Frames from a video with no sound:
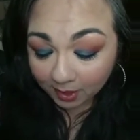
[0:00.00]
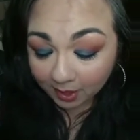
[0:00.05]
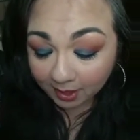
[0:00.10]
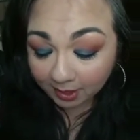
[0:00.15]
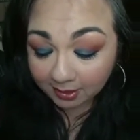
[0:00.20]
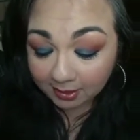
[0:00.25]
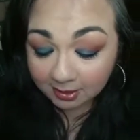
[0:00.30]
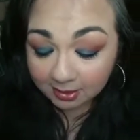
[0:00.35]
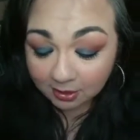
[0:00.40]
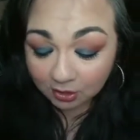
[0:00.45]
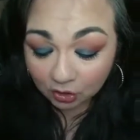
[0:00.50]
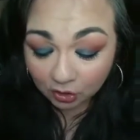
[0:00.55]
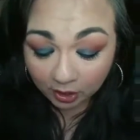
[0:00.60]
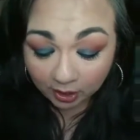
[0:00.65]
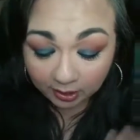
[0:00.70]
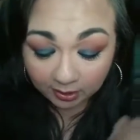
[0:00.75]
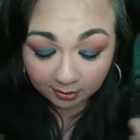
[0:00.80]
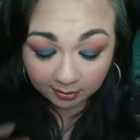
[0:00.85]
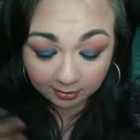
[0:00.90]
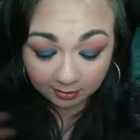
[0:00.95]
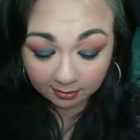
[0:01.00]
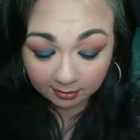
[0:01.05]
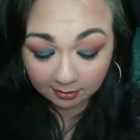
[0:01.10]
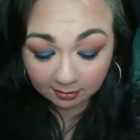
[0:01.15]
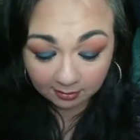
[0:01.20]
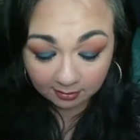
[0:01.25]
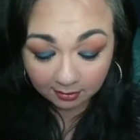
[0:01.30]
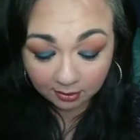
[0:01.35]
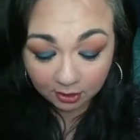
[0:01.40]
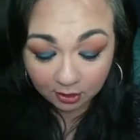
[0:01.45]
I need to try to
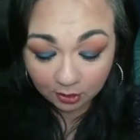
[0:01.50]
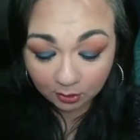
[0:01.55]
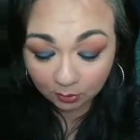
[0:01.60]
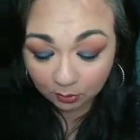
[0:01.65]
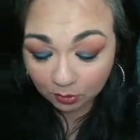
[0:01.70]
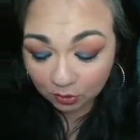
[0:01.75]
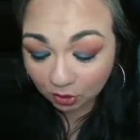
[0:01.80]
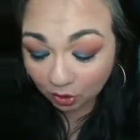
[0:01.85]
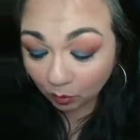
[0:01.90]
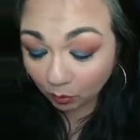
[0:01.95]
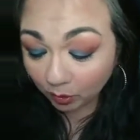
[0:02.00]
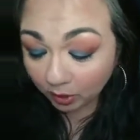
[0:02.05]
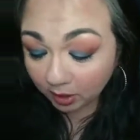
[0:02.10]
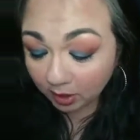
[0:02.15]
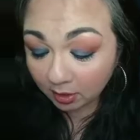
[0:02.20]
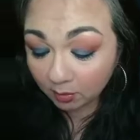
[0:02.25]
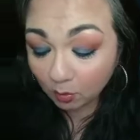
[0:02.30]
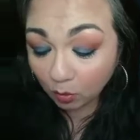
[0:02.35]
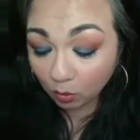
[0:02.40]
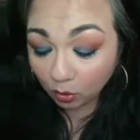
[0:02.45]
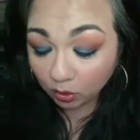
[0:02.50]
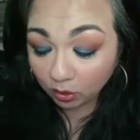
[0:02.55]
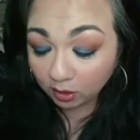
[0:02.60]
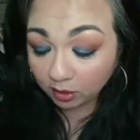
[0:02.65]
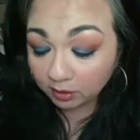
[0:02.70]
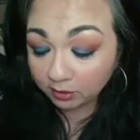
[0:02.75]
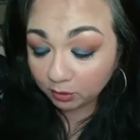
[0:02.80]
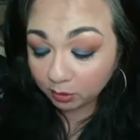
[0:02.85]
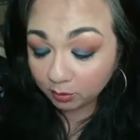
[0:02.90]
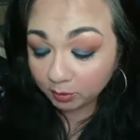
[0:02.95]
you know start working more
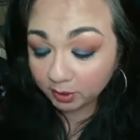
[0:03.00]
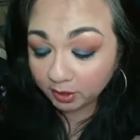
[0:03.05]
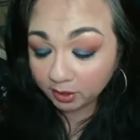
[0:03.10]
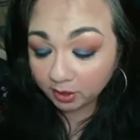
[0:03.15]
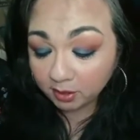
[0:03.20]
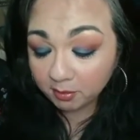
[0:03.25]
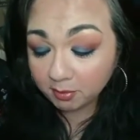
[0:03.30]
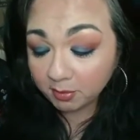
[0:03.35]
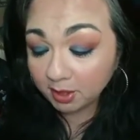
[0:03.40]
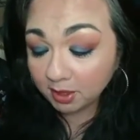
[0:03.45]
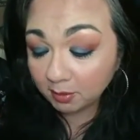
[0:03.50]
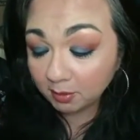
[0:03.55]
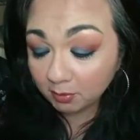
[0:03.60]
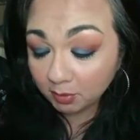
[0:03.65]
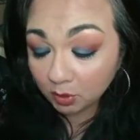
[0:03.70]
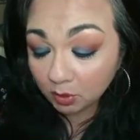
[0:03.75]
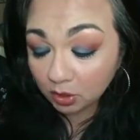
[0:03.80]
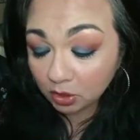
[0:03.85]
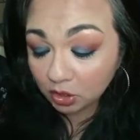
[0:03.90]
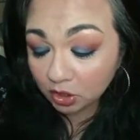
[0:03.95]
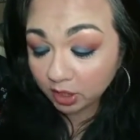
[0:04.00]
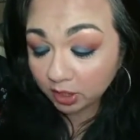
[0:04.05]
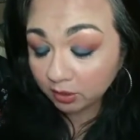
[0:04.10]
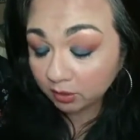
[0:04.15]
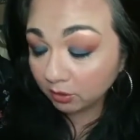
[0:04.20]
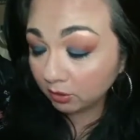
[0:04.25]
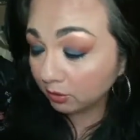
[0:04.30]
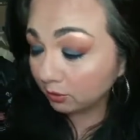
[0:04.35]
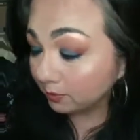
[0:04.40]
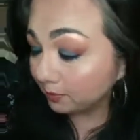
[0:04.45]
a little bit on my beauty
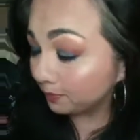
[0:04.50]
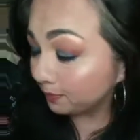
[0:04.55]
channel